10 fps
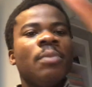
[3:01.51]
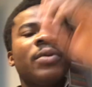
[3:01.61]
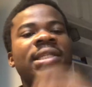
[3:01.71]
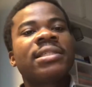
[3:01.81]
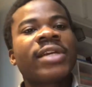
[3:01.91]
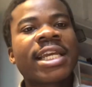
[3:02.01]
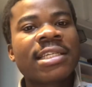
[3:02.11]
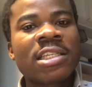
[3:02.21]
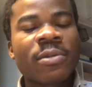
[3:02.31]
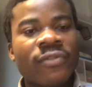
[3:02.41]
Let me bring three
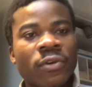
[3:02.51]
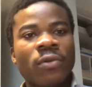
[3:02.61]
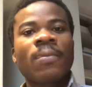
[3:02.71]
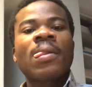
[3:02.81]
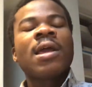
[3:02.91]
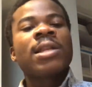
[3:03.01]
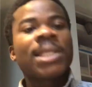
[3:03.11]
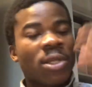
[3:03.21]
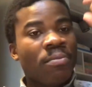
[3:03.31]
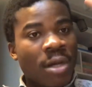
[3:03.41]
cases before you.
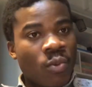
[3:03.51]
Number